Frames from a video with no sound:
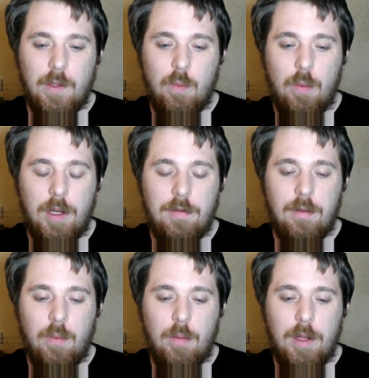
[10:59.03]
We
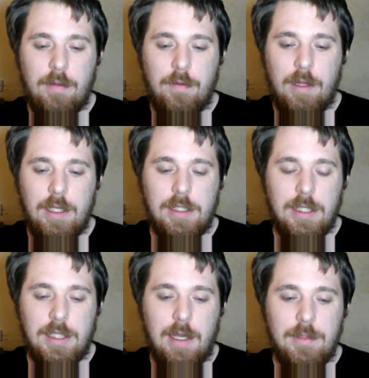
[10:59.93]
would have at least
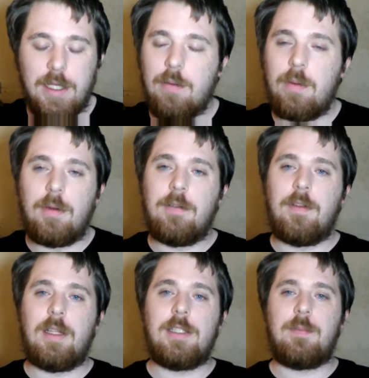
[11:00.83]
accepted it. We would have
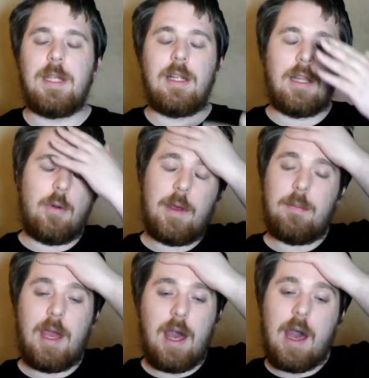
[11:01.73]
at least been a little bit
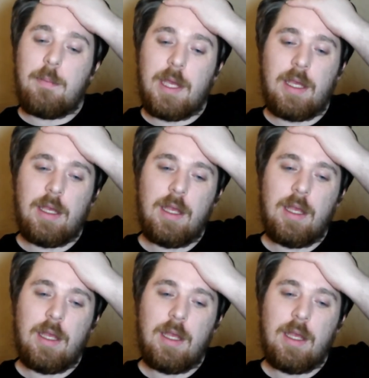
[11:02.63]
more happy.